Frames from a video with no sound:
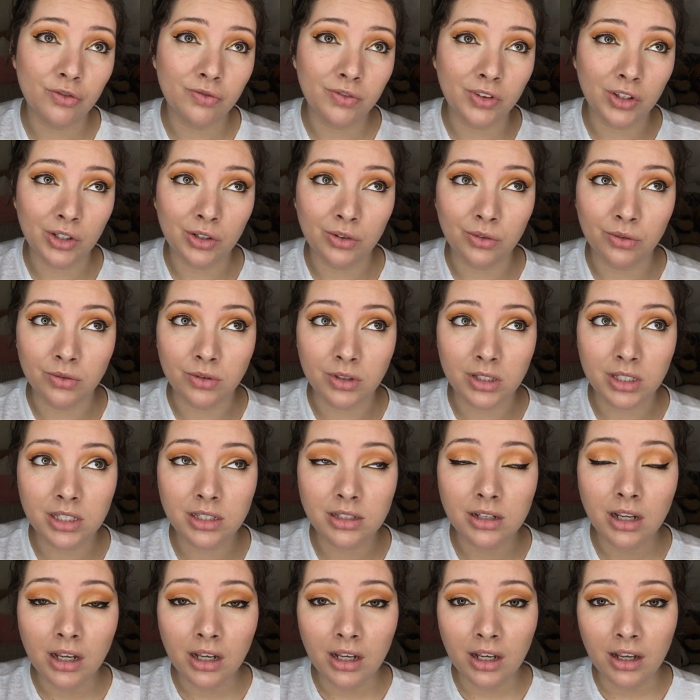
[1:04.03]
of those
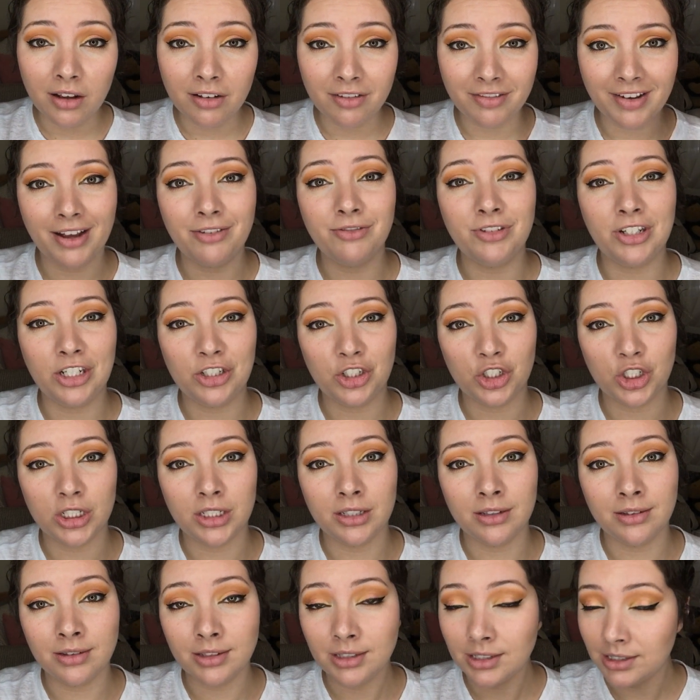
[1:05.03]

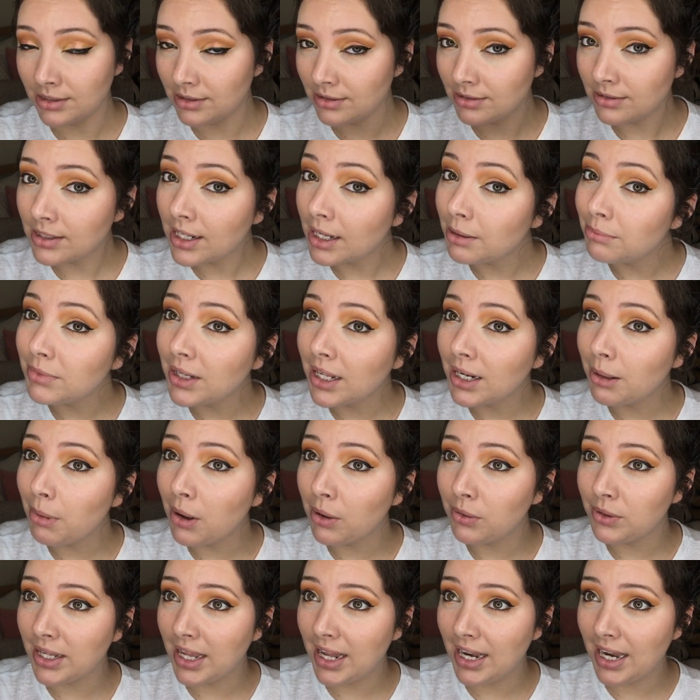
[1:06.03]
foundations and I'm not
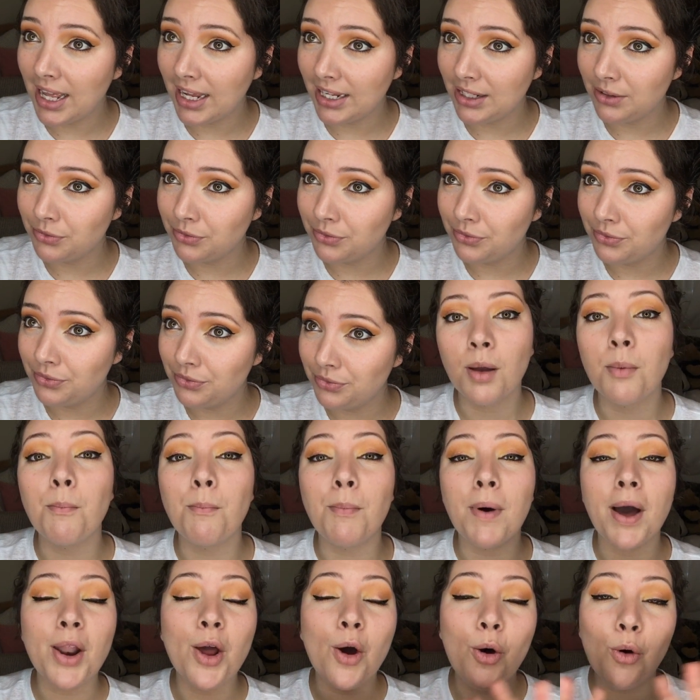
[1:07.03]
about that life.
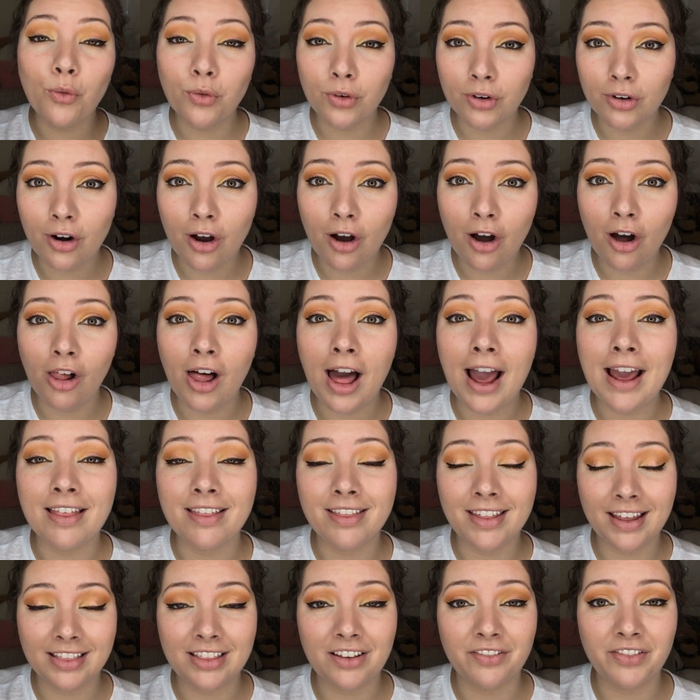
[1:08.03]
But overall, I
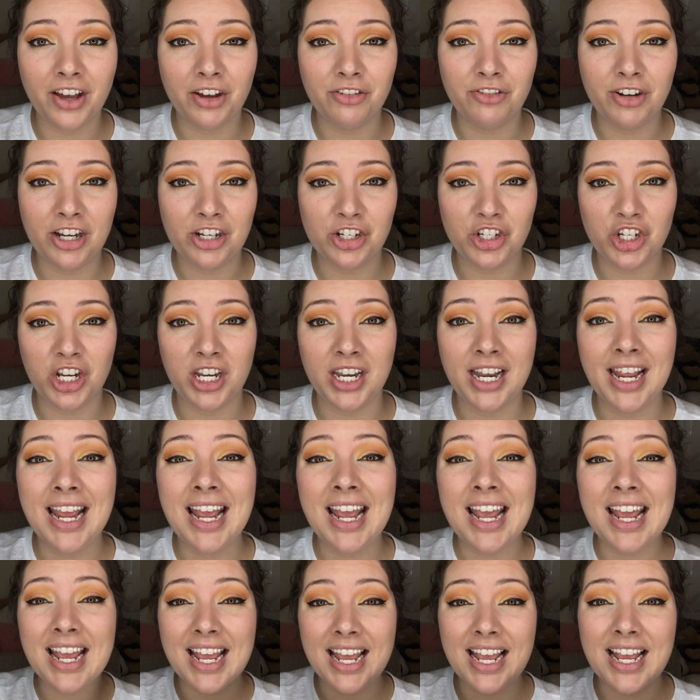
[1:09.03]
think the foundation
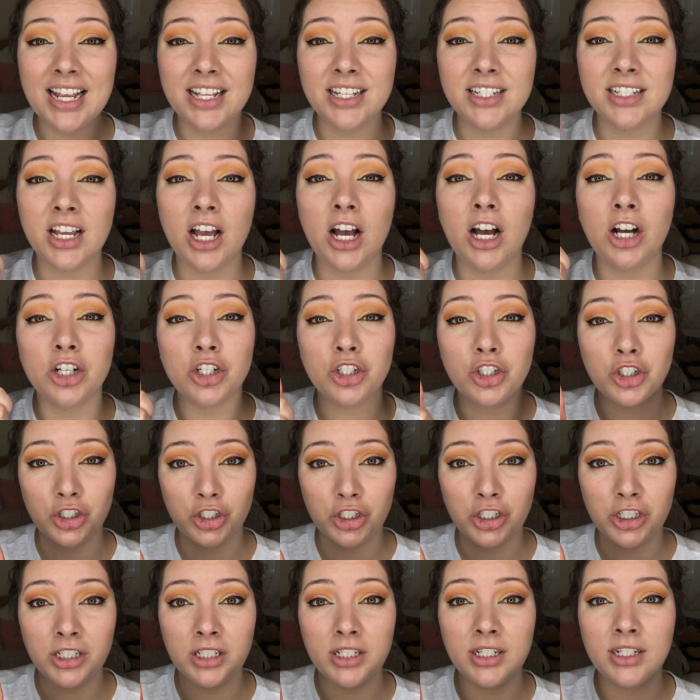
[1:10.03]
is a
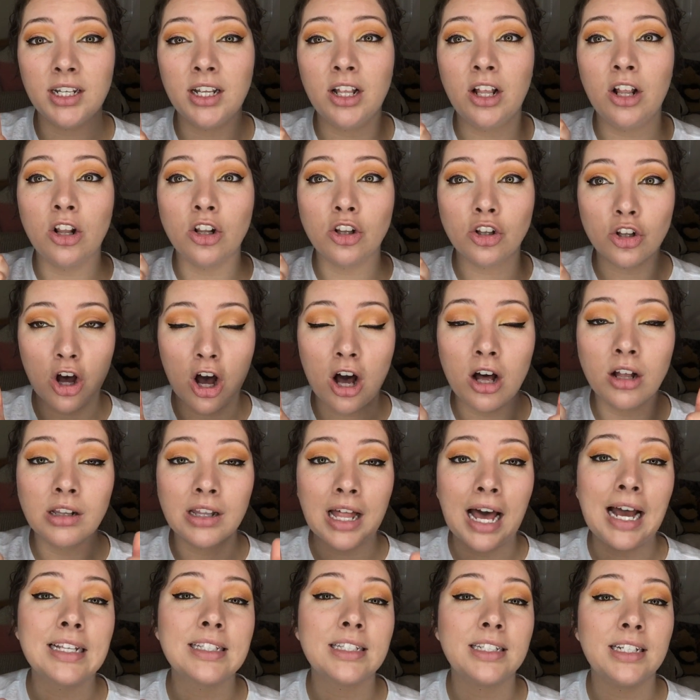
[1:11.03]
good
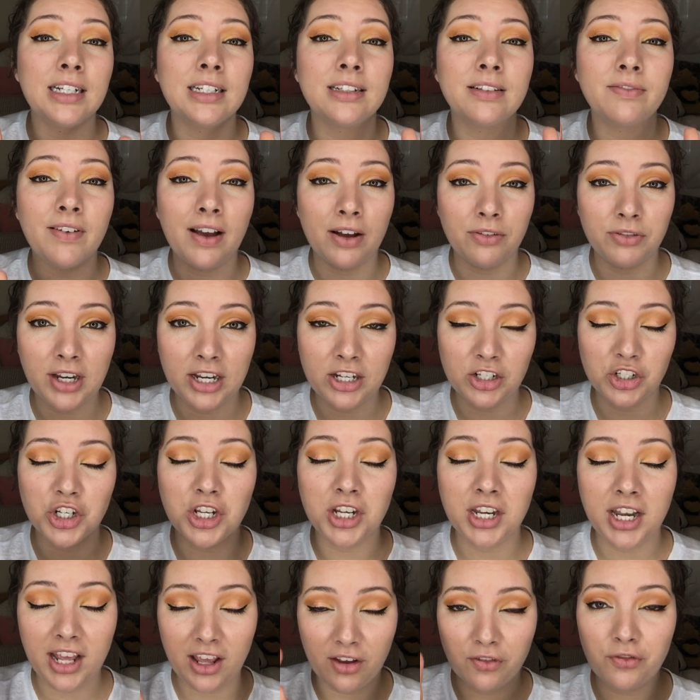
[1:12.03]
long-lasting
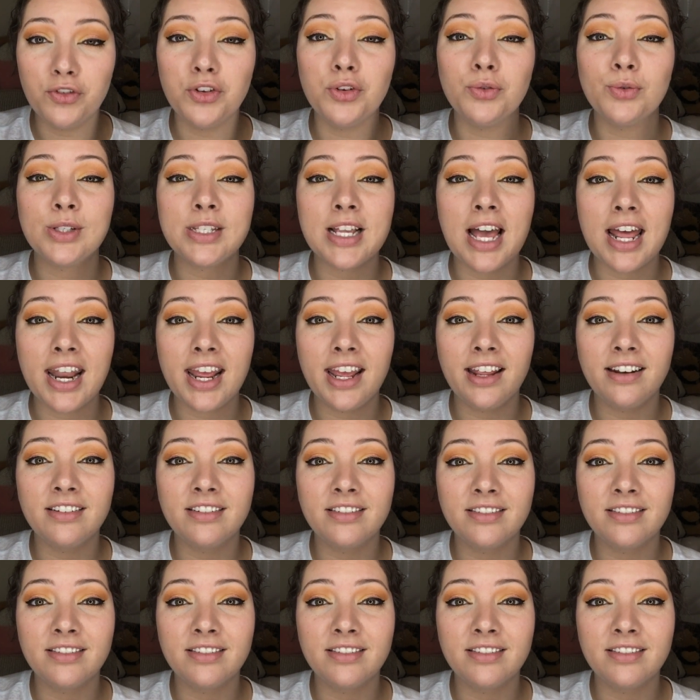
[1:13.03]
foundation if you set it.